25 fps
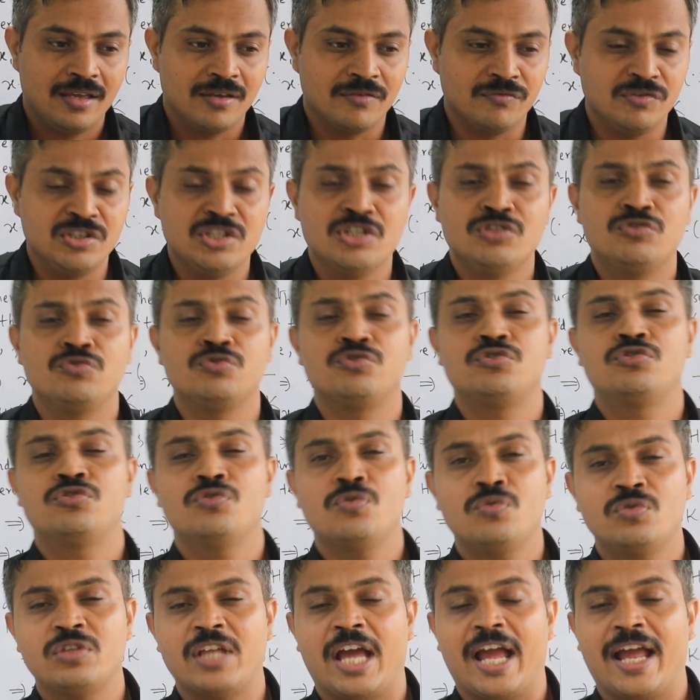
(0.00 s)
we need to
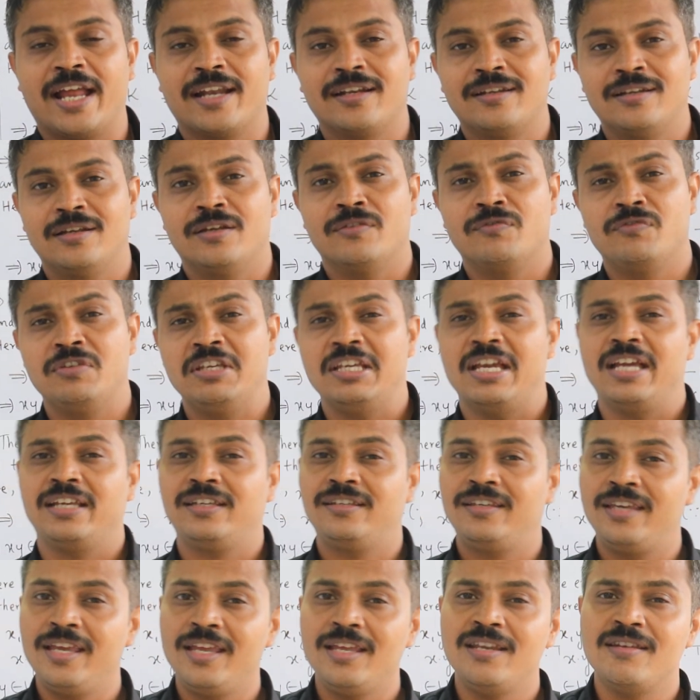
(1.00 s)
show that we
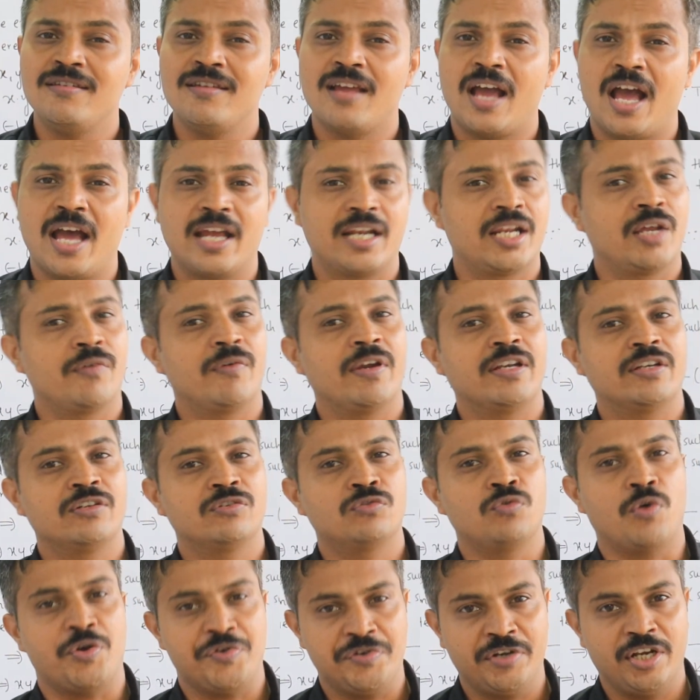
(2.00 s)
again arrive at a
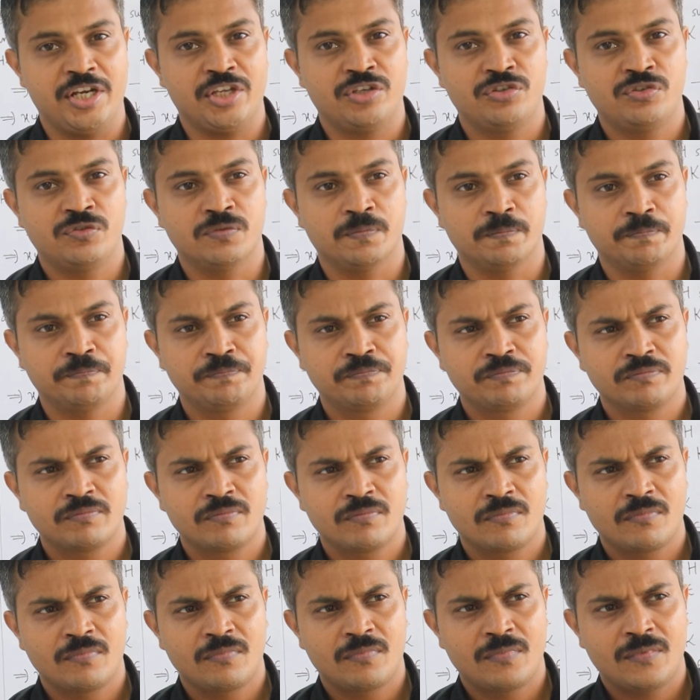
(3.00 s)
contradiction.
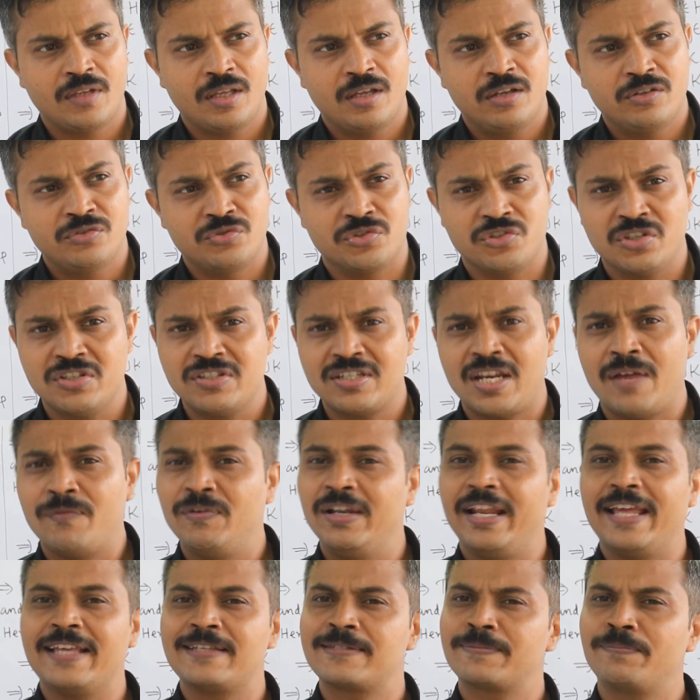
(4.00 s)
So just I
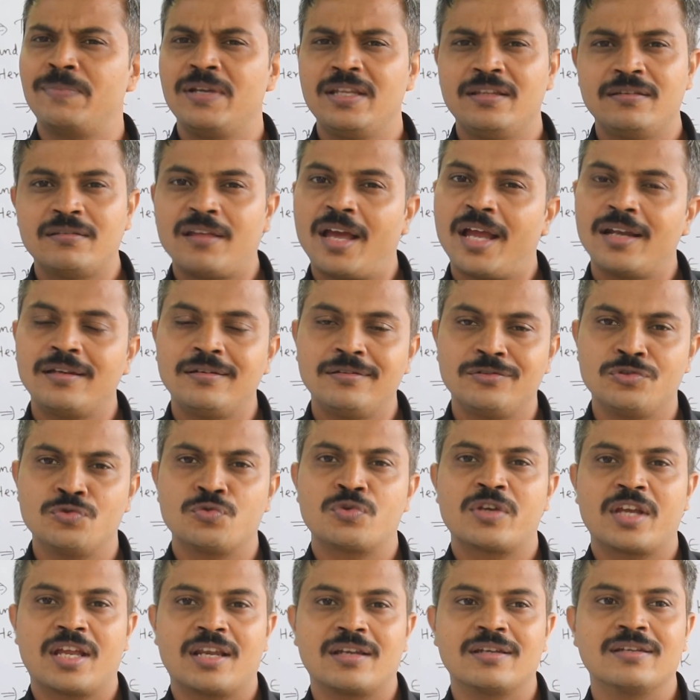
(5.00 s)
will explain that, you
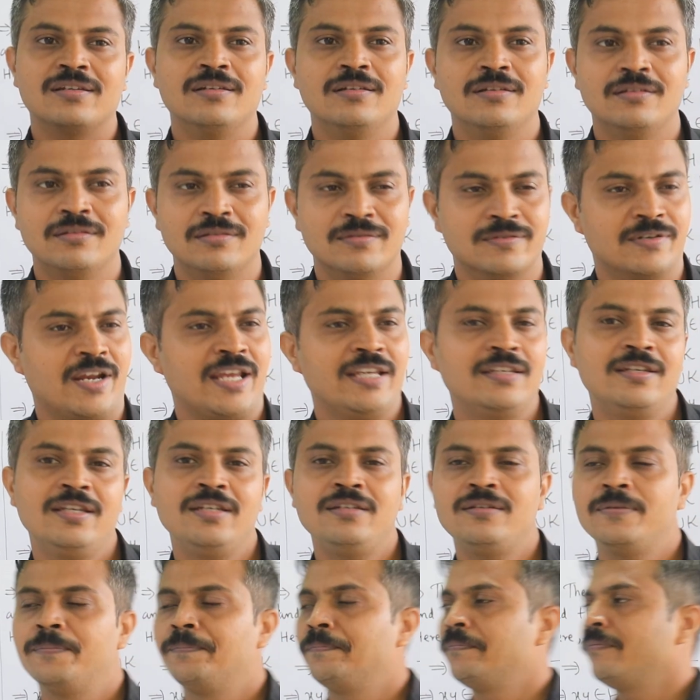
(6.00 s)
can write
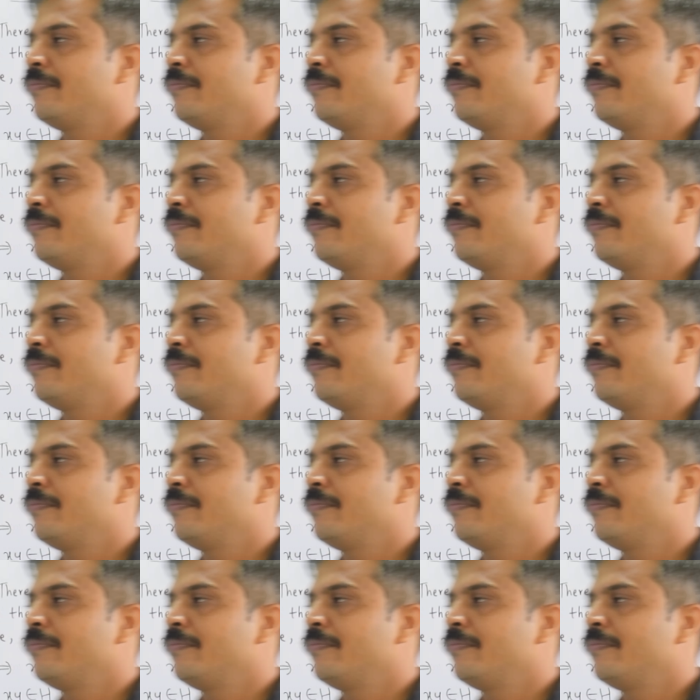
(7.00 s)
it.